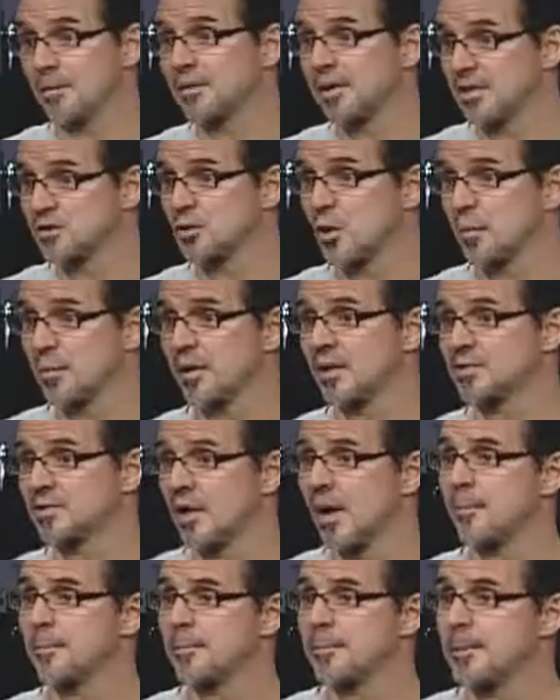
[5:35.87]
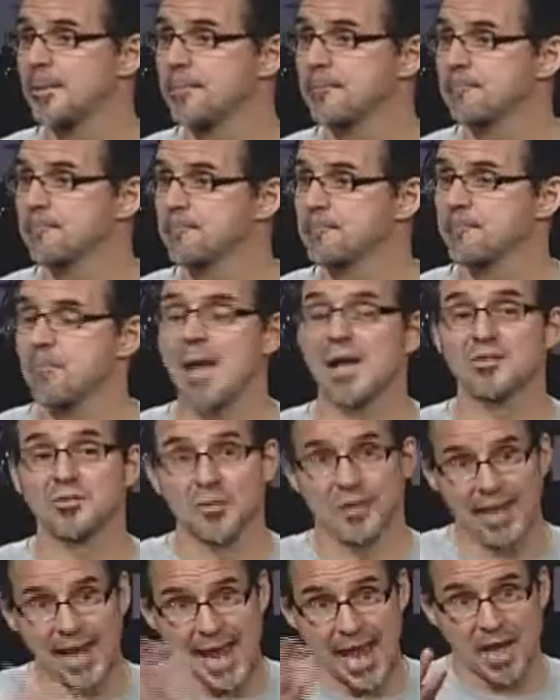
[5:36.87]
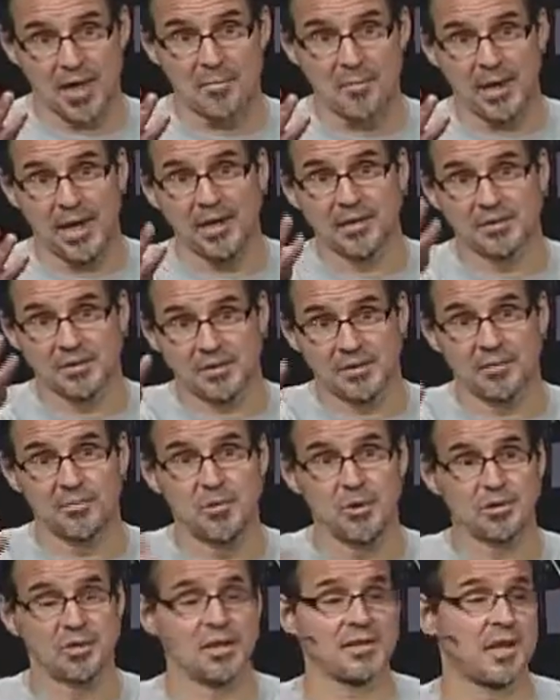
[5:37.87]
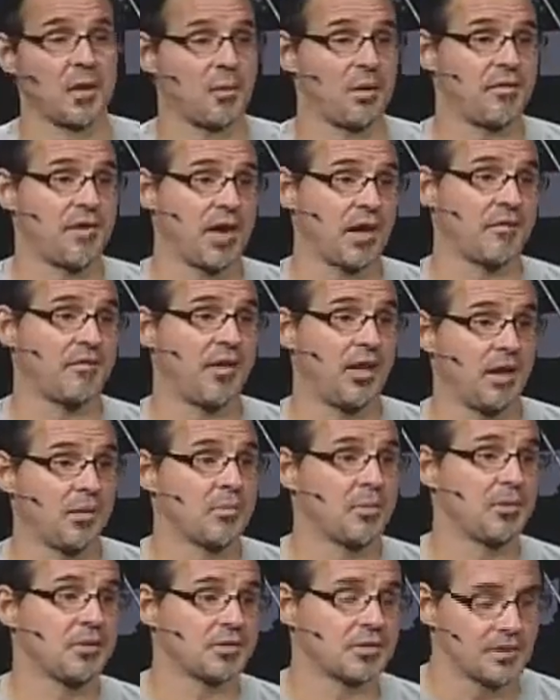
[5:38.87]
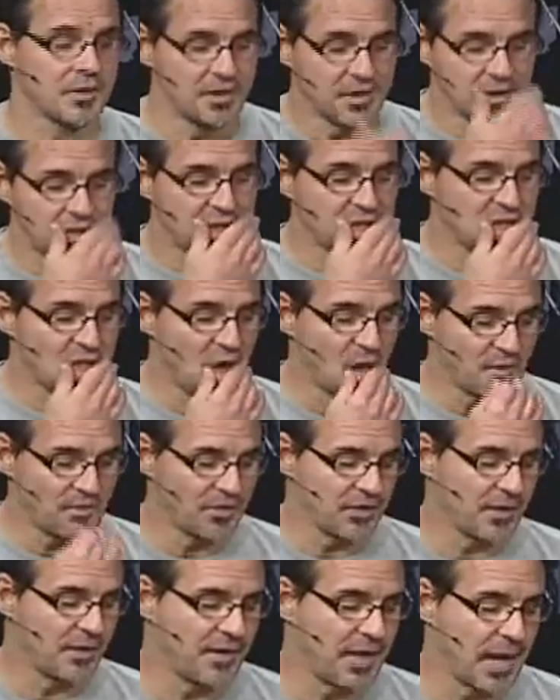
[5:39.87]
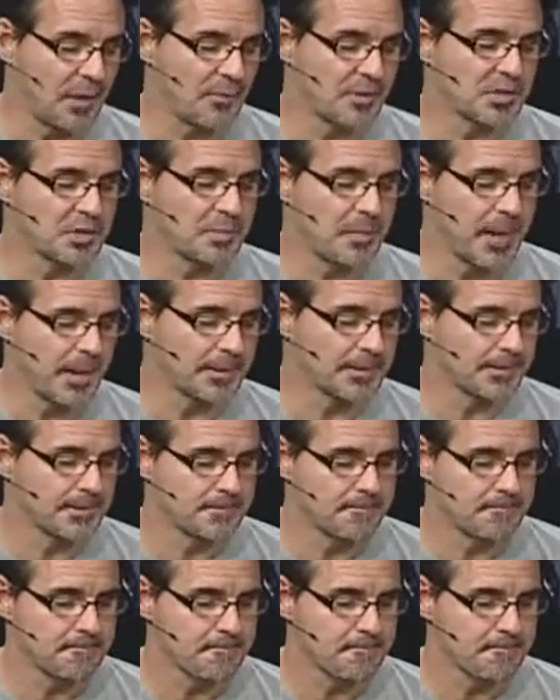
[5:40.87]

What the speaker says: It tends to open us up. And so the animates music that we've had available is helpful in that respect.